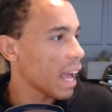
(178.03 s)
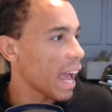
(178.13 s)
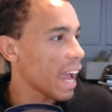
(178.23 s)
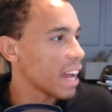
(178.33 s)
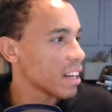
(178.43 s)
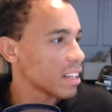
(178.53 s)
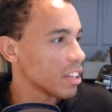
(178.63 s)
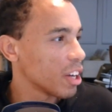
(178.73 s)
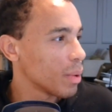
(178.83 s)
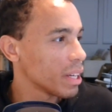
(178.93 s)
And you
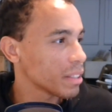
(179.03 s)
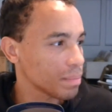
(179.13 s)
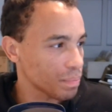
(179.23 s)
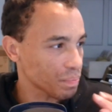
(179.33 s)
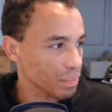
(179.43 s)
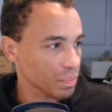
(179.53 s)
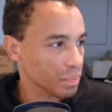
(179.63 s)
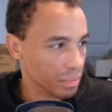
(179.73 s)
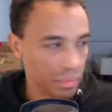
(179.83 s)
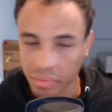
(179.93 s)
know what?
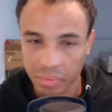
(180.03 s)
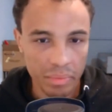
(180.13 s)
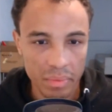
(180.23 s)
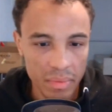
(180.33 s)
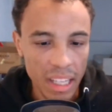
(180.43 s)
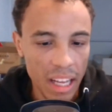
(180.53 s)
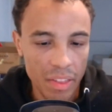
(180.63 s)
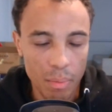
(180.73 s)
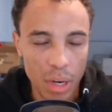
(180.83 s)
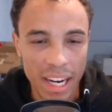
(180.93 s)

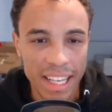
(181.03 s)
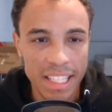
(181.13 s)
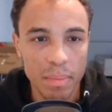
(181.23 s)
The product has